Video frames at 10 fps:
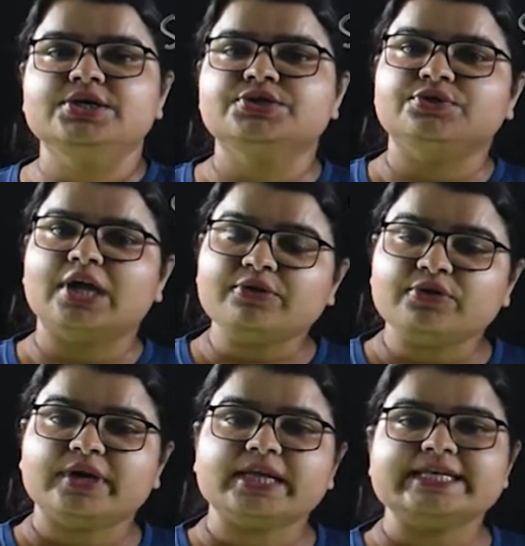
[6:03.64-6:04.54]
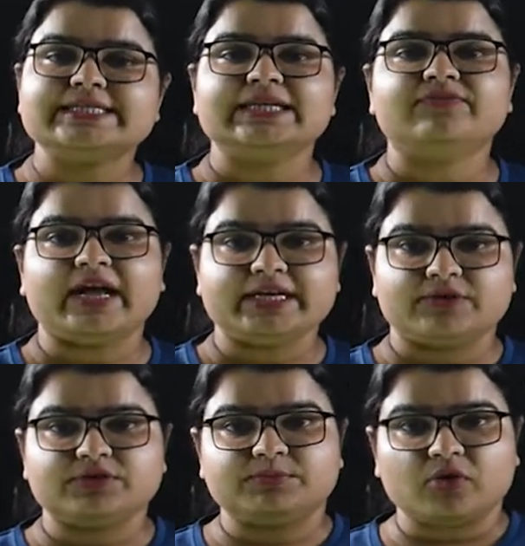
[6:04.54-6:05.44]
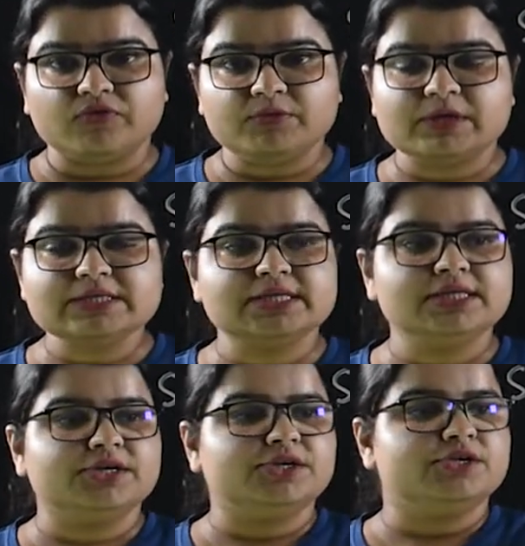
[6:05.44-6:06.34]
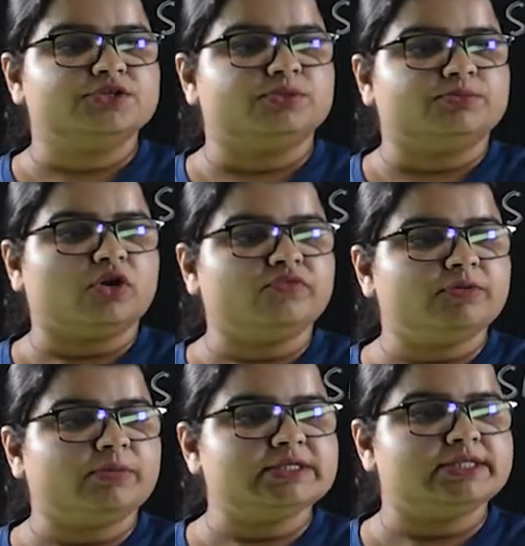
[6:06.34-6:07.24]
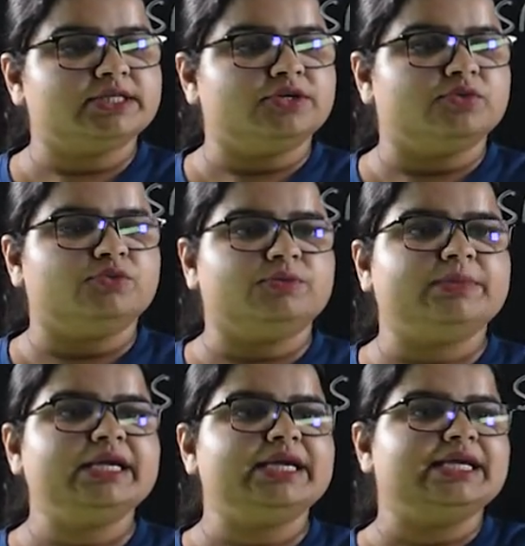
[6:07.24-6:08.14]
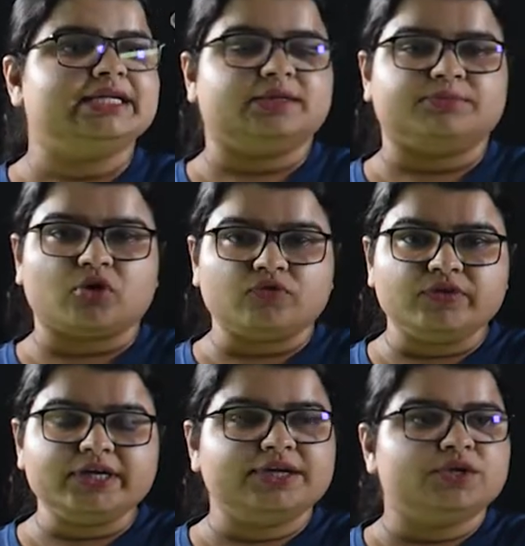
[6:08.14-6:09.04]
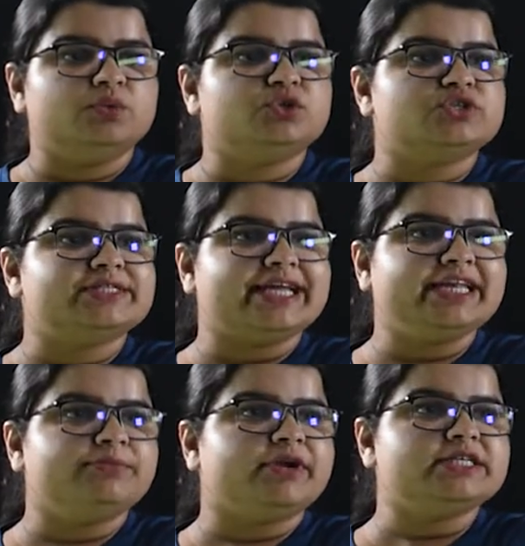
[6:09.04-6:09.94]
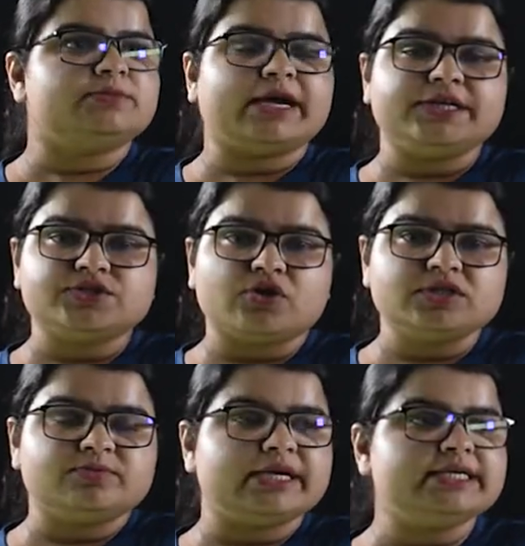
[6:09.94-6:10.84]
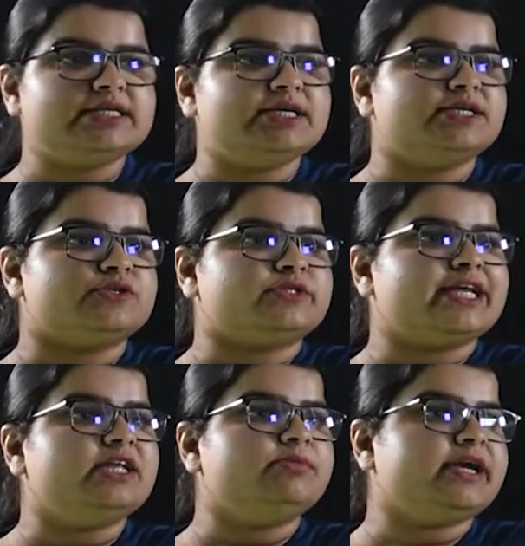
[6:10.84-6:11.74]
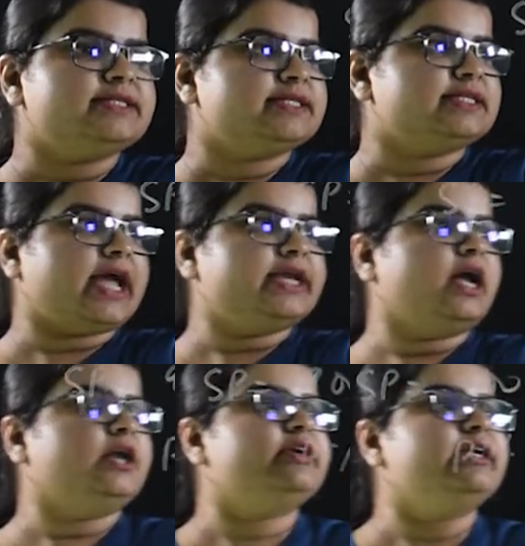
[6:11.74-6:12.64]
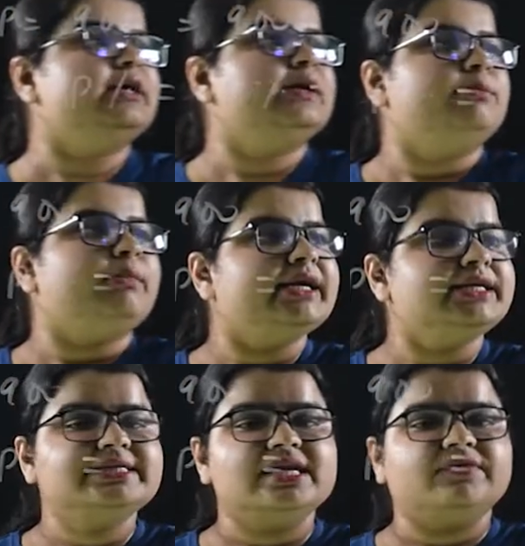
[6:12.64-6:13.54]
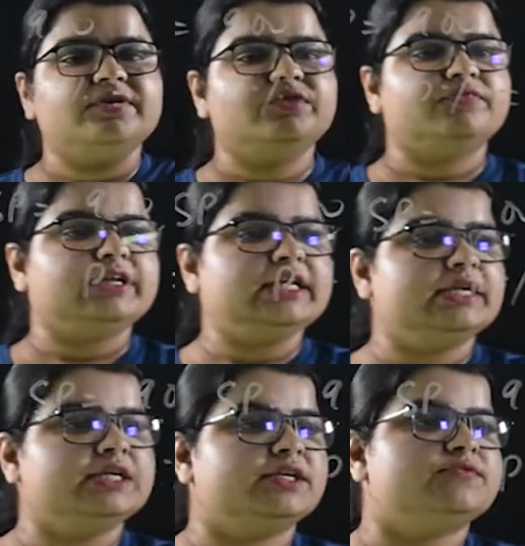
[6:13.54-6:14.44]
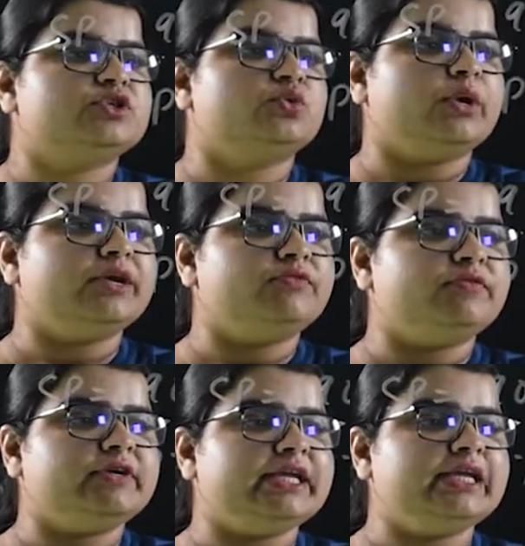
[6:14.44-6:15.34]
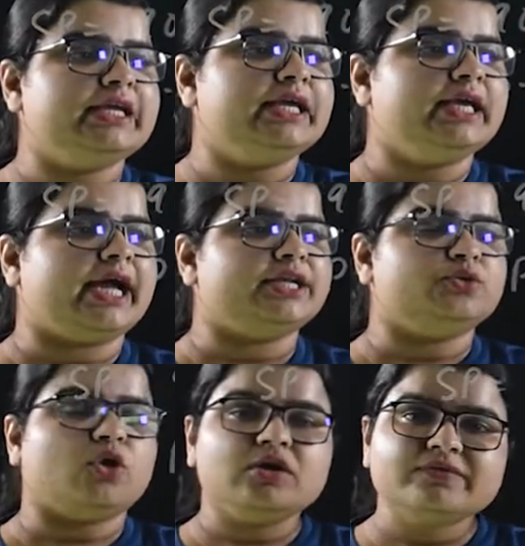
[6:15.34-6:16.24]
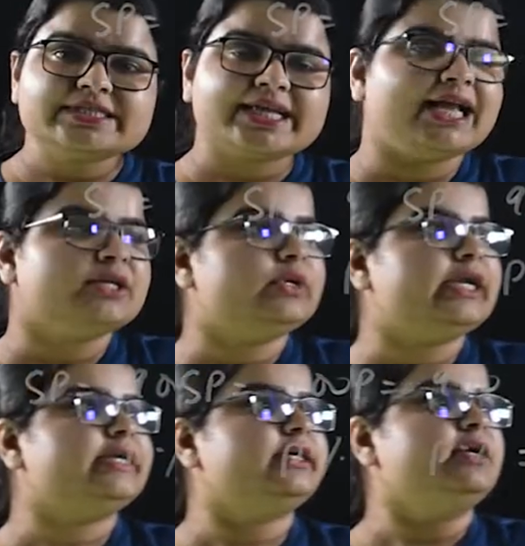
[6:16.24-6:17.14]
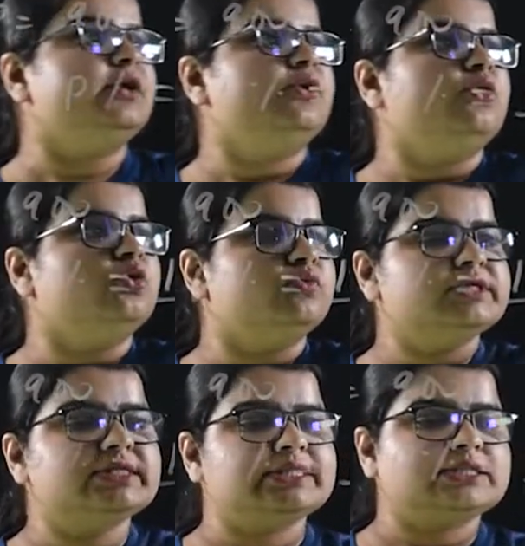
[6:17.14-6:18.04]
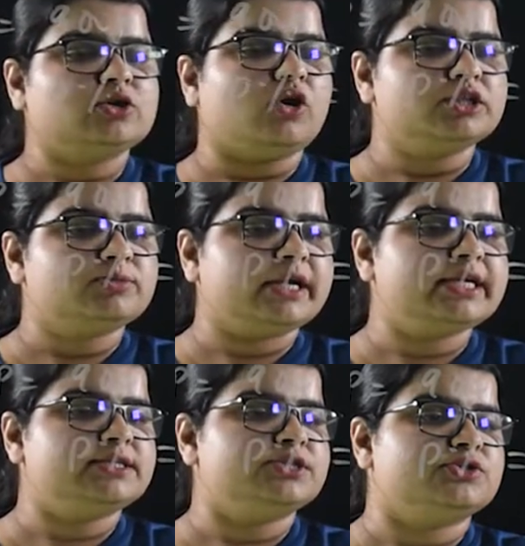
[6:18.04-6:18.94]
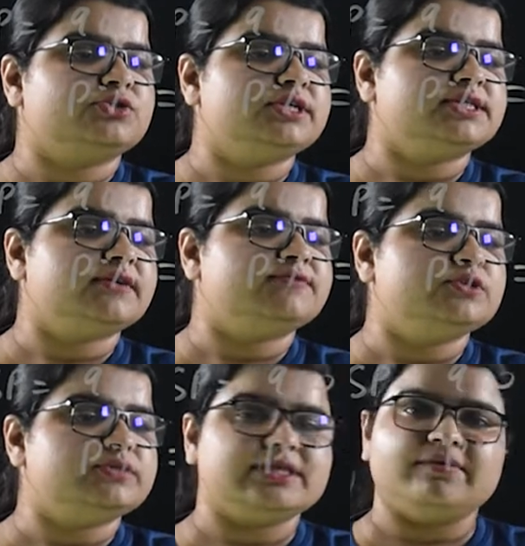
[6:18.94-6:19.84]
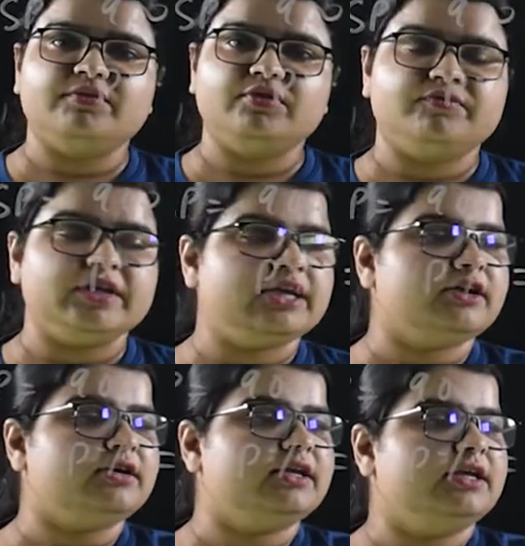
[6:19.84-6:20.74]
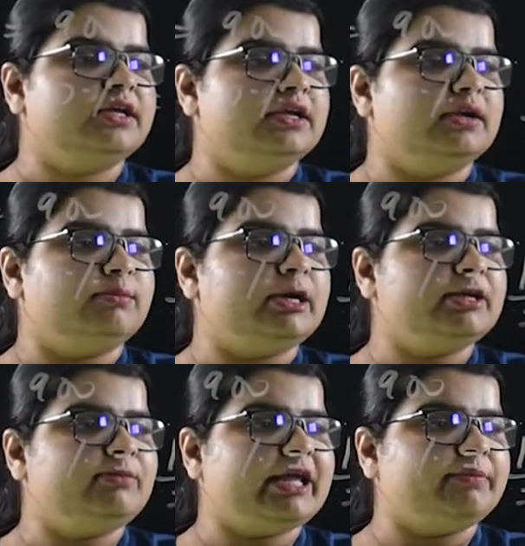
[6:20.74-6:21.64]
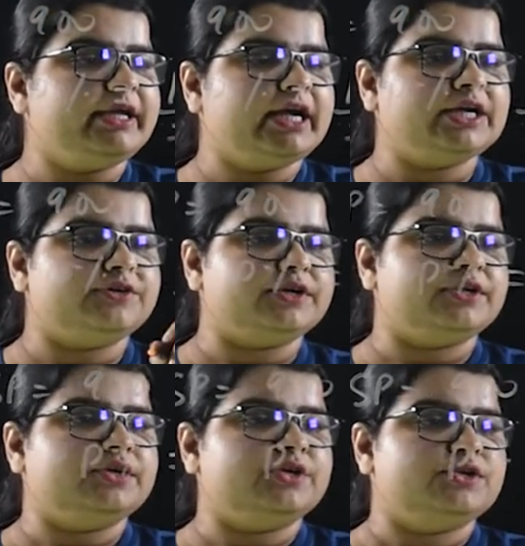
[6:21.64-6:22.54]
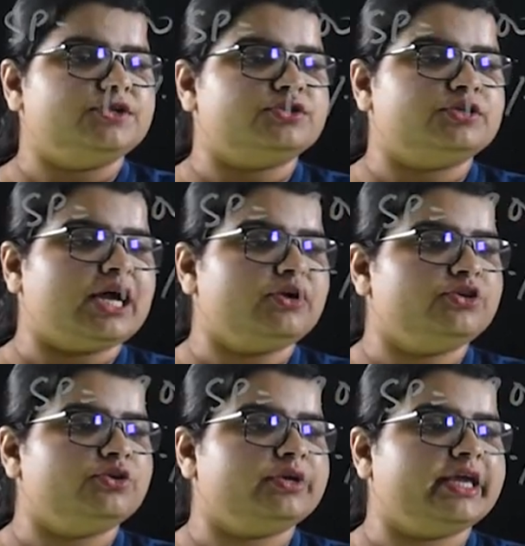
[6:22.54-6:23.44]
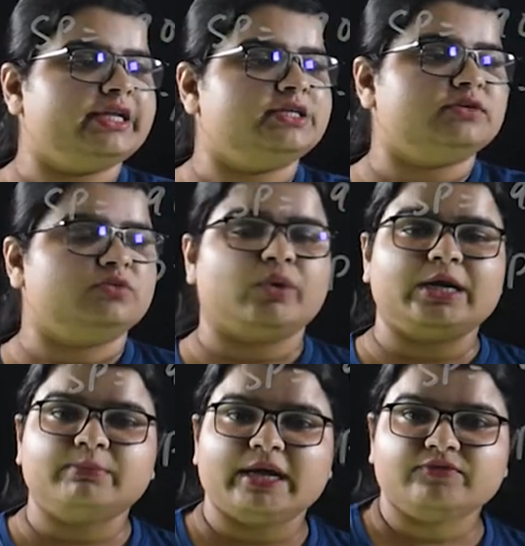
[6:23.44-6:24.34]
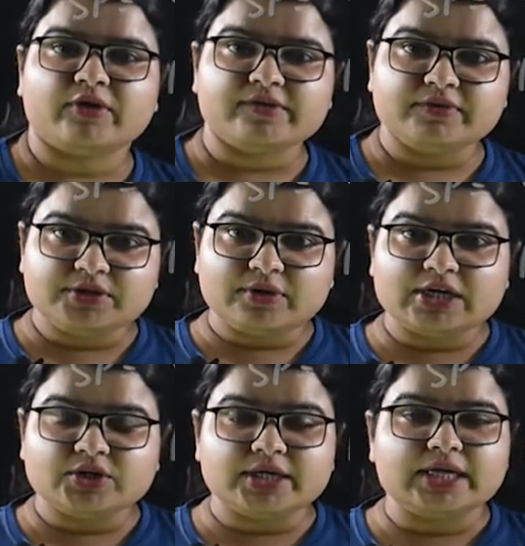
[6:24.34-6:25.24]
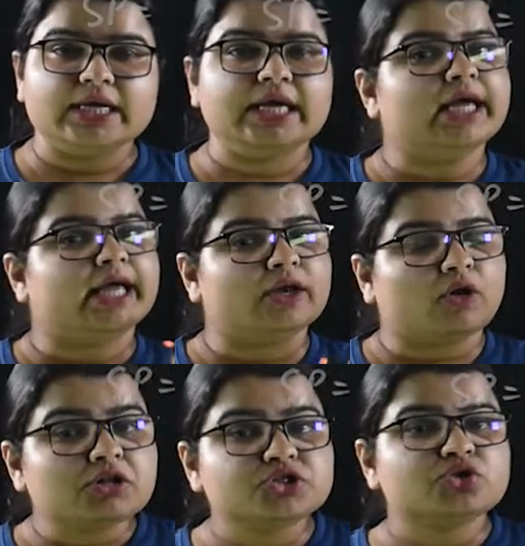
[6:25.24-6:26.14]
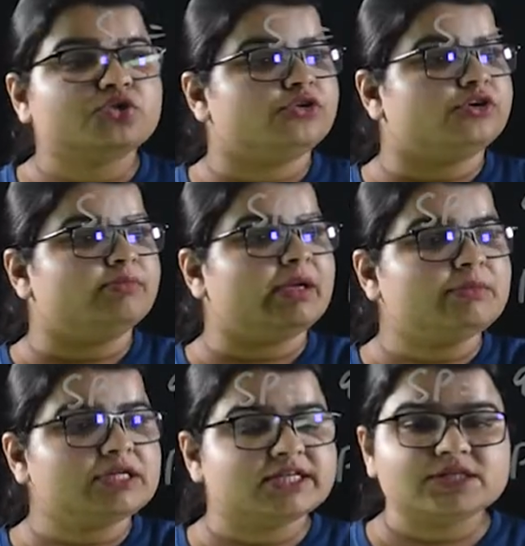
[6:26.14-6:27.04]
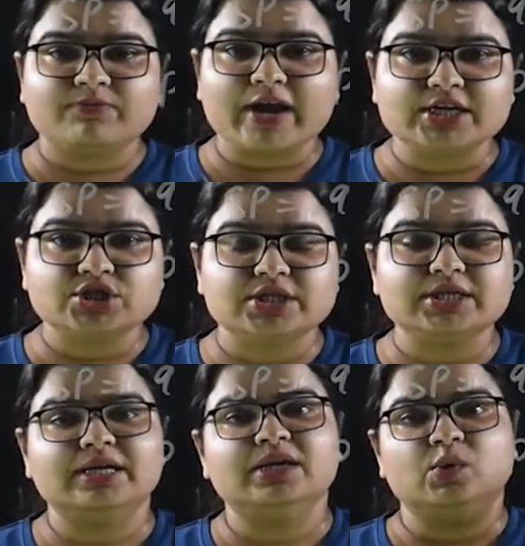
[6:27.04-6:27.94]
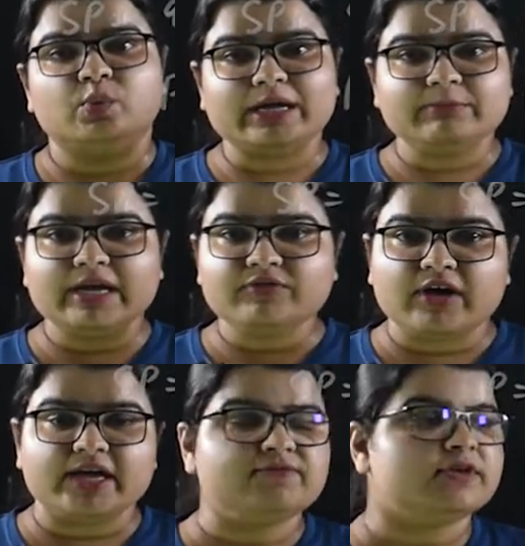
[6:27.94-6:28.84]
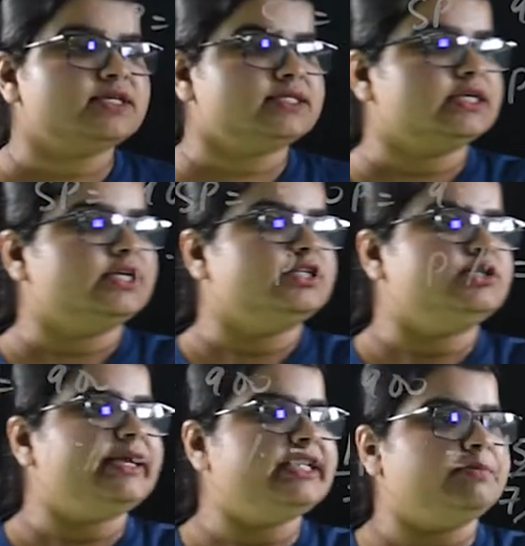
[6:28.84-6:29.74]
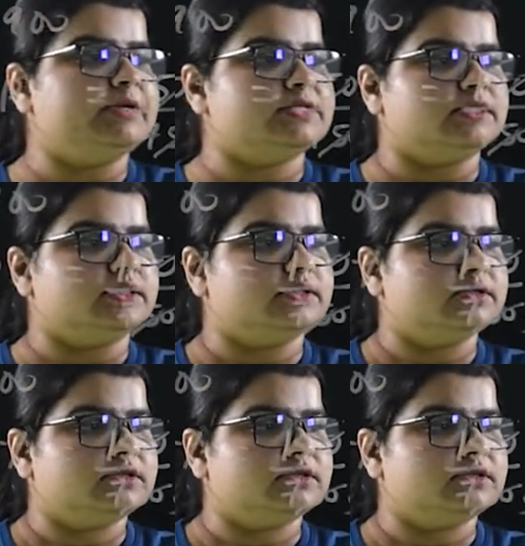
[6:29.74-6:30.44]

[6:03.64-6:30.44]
So now you can easily find out the profit percent. So profit percent would be the profit, which is selling price minus cost price. So selling price is 900 minus 750 gives you 150, and you always calculate it over cost price. So this gives you 750 here, multiplied by 100. So now you get 1 by 5 into 100, and also remember this fraction, 1 by 5 is 20%.